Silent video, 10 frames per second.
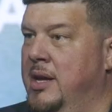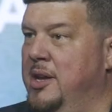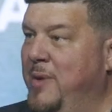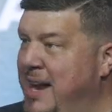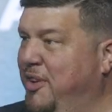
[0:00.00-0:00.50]

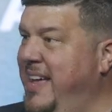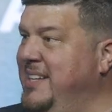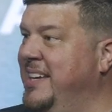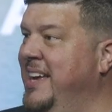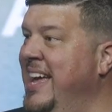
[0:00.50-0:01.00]
Ready for
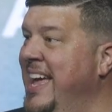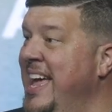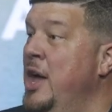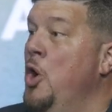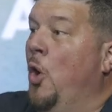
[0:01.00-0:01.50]
this?
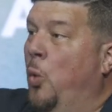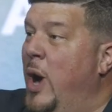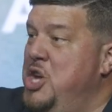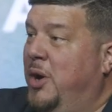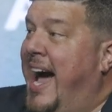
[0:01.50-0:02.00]

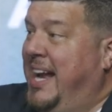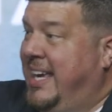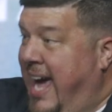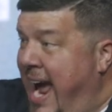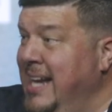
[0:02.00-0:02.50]
When you got a
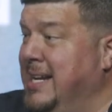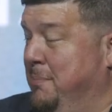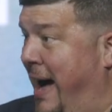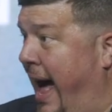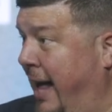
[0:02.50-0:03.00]

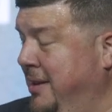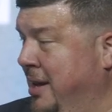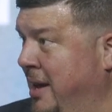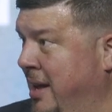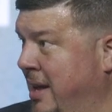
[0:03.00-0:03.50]
kingdom mind,
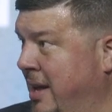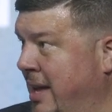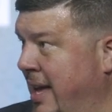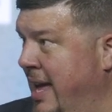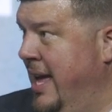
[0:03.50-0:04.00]

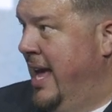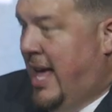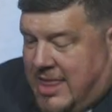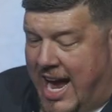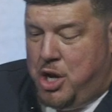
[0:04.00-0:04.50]

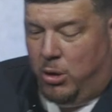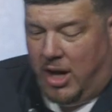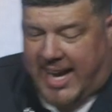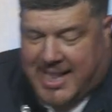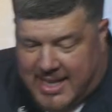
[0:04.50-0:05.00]
then you
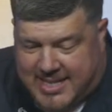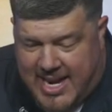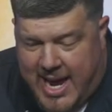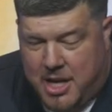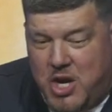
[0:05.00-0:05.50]
look at the
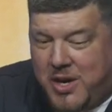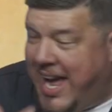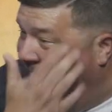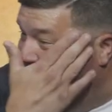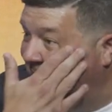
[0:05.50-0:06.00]
10 you
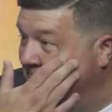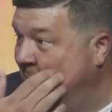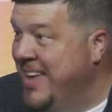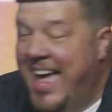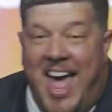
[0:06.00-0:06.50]
got
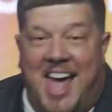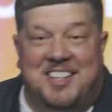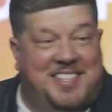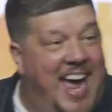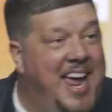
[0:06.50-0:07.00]
and
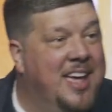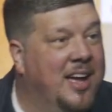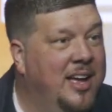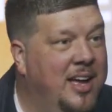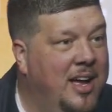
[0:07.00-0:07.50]
say,
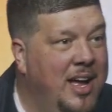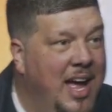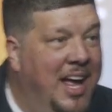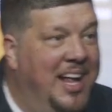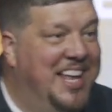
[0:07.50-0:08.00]

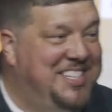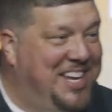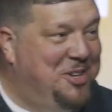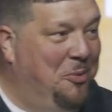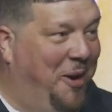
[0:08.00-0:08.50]
let's
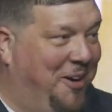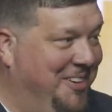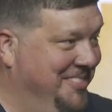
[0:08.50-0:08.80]
get to work.